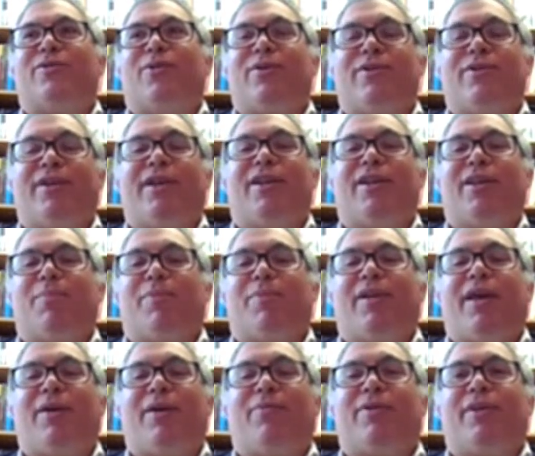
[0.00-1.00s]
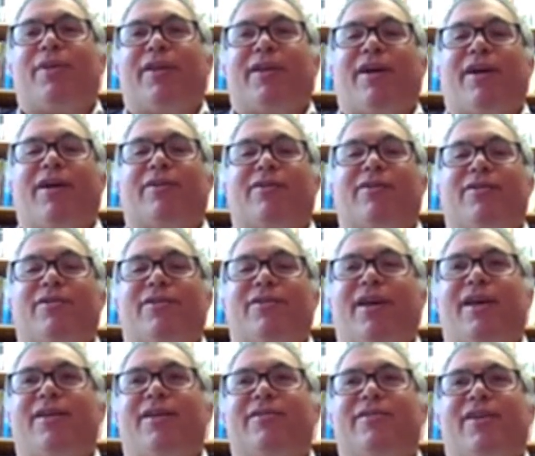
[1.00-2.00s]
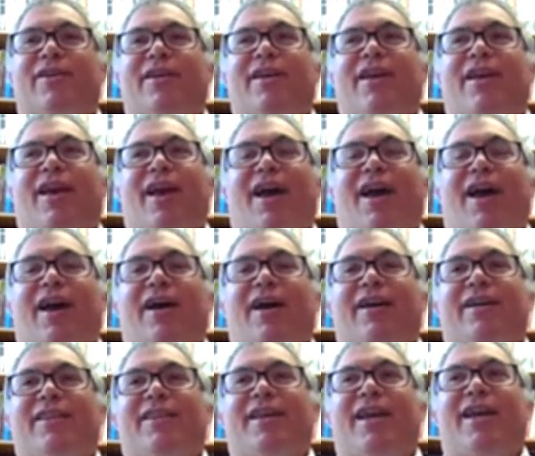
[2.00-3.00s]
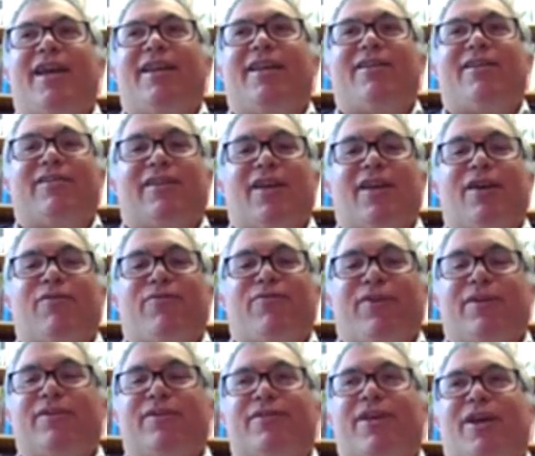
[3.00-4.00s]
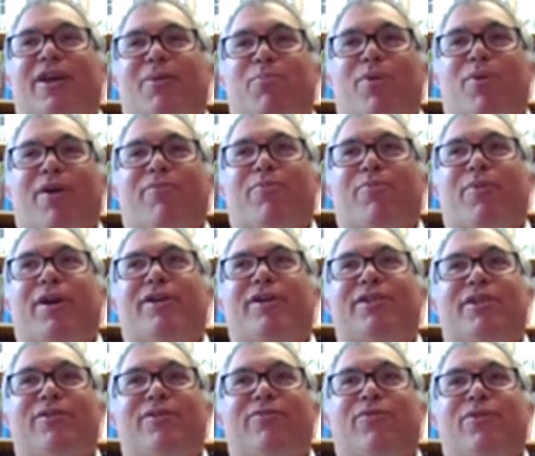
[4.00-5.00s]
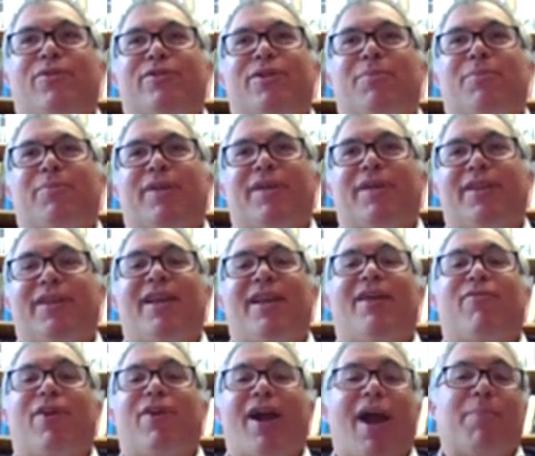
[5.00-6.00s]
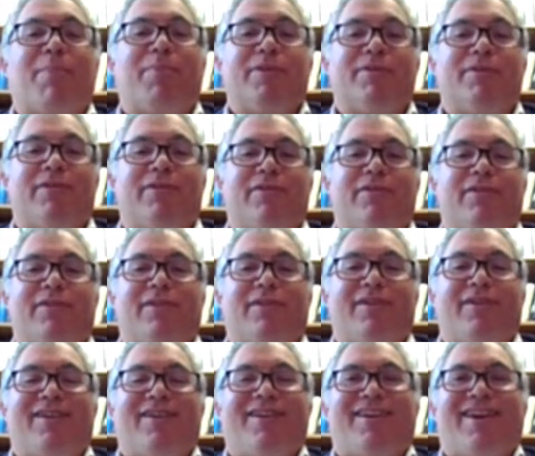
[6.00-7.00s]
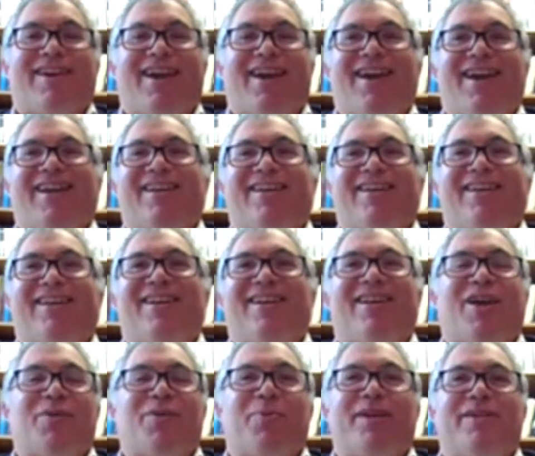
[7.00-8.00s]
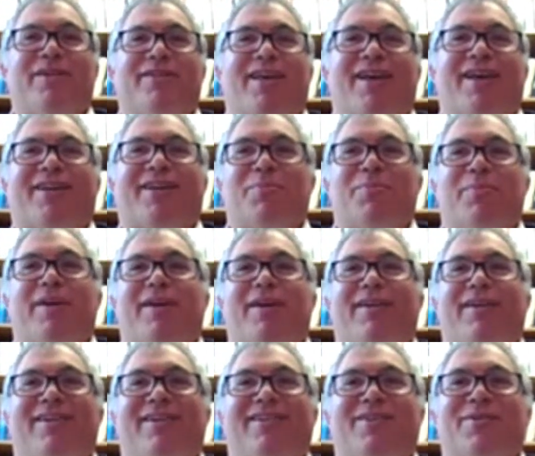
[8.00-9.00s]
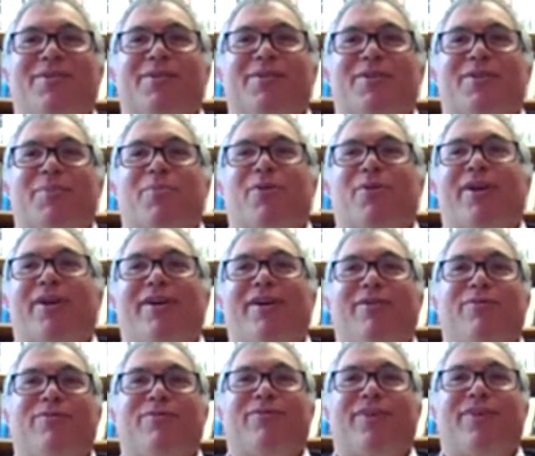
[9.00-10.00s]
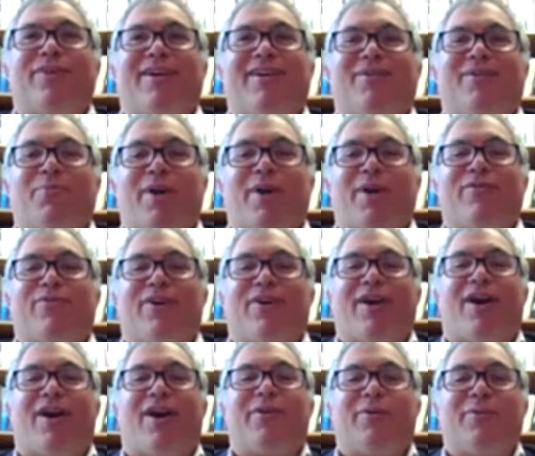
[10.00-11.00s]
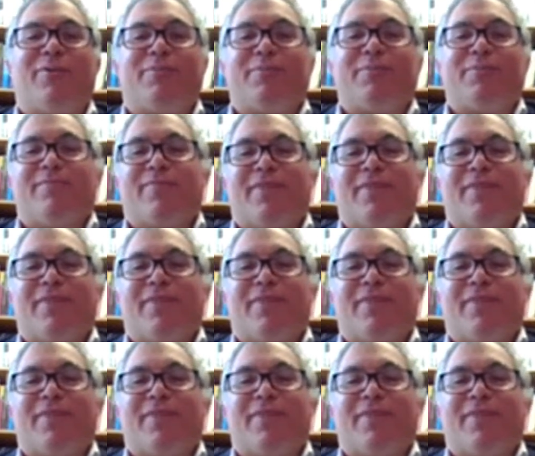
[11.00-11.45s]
towards the end of the play, one of the characters says, in the end, life feels like a preparation for something that never happens. And in a lot of ways, that could be a summary of Waiting for Godot.